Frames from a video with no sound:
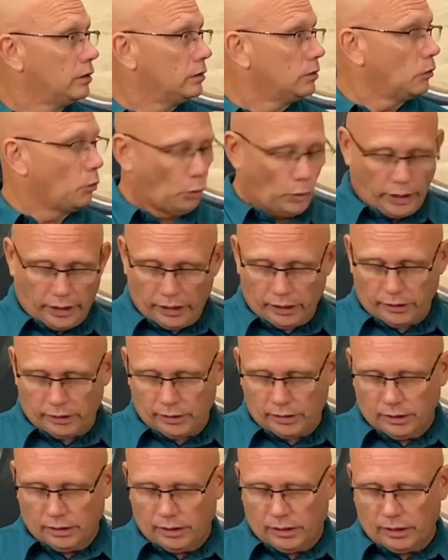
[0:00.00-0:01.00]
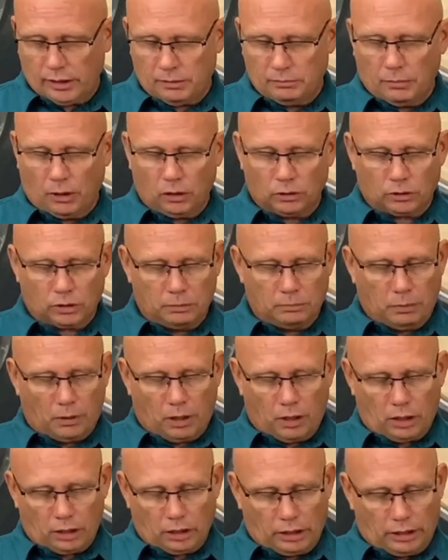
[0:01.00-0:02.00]
wheat, and malted
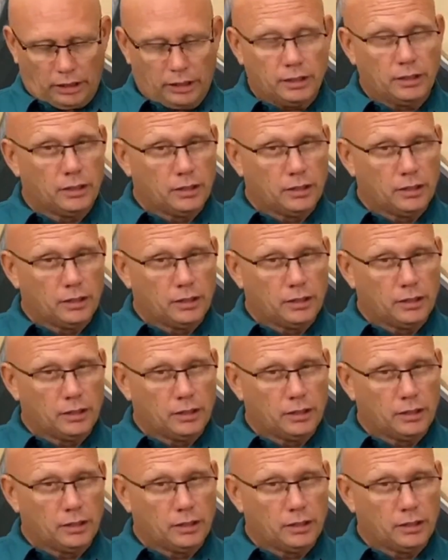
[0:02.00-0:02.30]
barley.